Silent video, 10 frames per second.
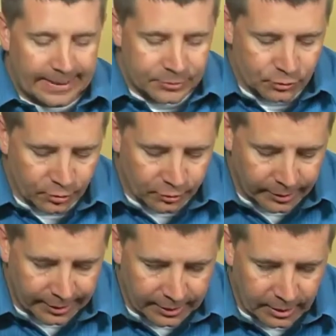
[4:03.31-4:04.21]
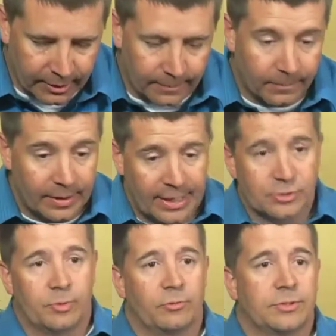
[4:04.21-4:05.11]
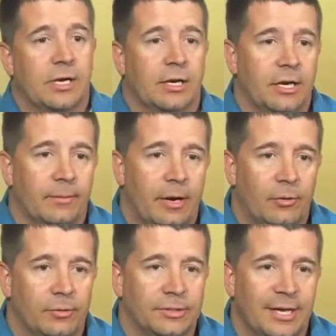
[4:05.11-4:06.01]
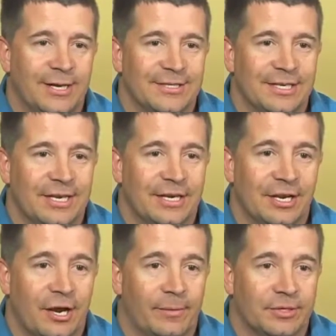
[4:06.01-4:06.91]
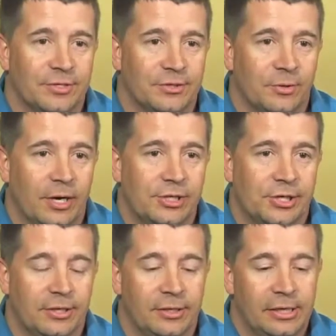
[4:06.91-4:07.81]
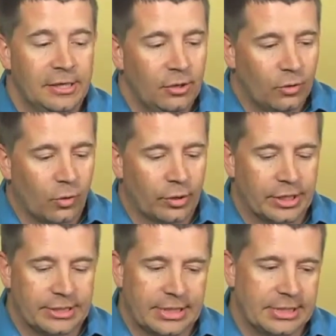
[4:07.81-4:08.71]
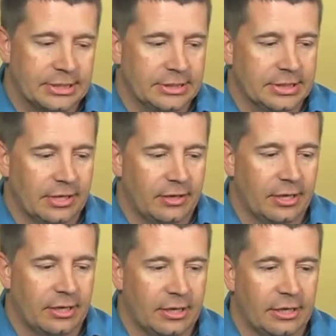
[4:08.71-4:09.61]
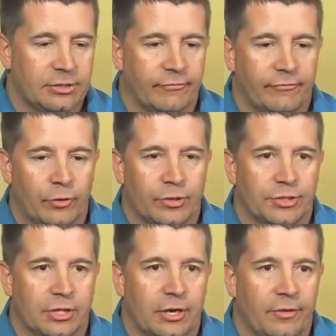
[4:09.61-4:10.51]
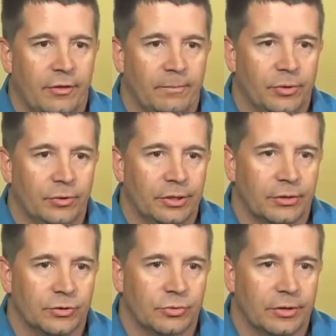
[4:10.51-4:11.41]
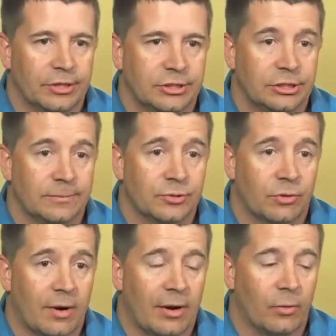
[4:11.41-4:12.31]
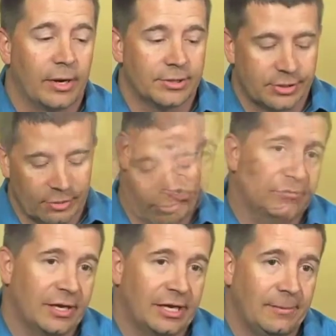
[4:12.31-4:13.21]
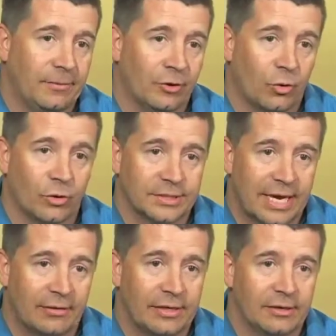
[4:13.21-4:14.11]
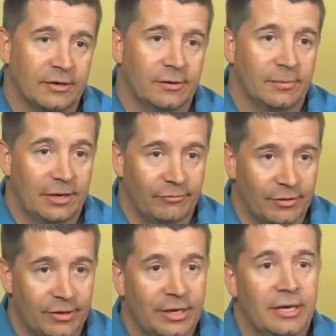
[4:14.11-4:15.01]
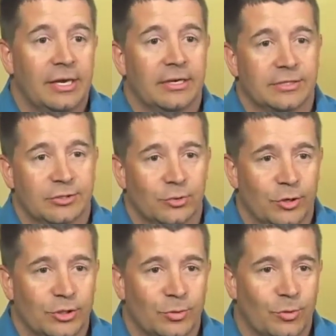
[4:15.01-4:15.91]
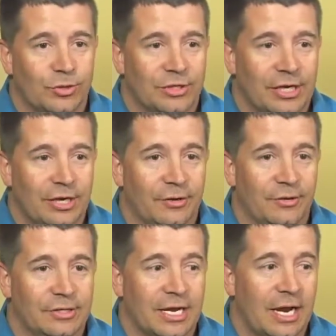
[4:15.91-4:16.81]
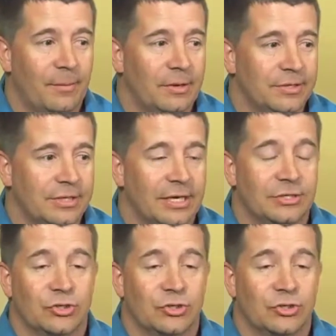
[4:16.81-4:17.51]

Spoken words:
Absolutely. As we were talking about with today's economic situation, organizations, I think, need to focus on building those relationships the right way so they keep their core talent, even in a situation where, you know, time is